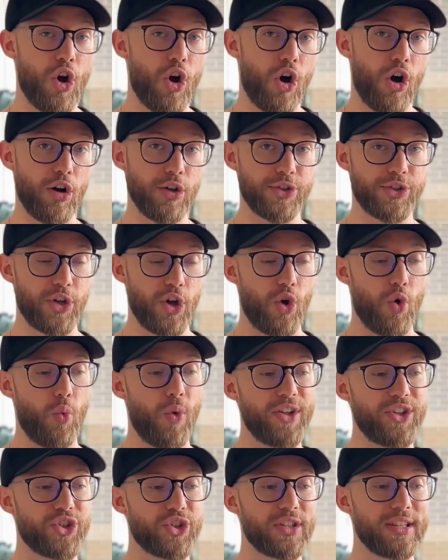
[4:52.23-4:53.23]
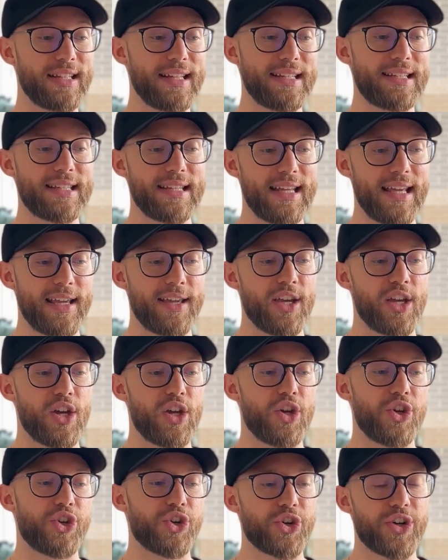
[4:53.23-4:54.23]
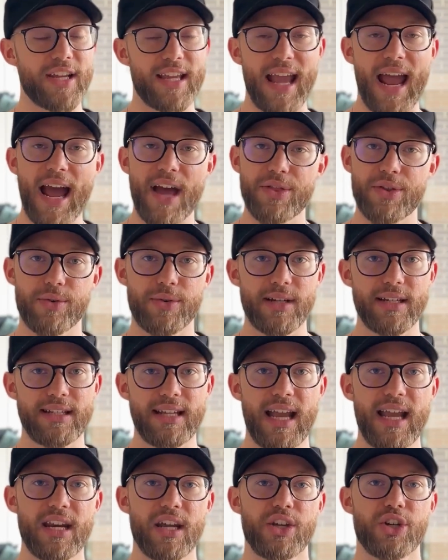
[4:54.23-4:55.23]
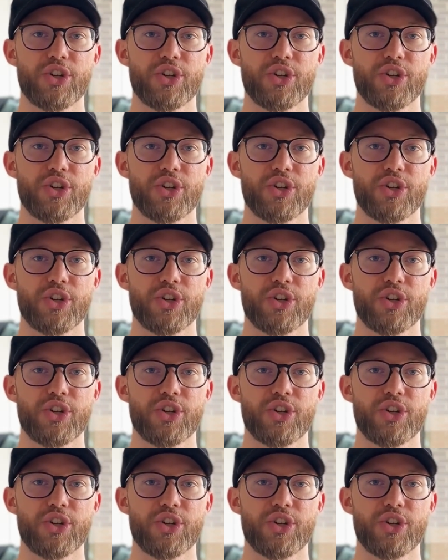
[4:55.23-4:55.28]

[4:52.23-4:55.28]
Also, when you're listening, you're gathering data.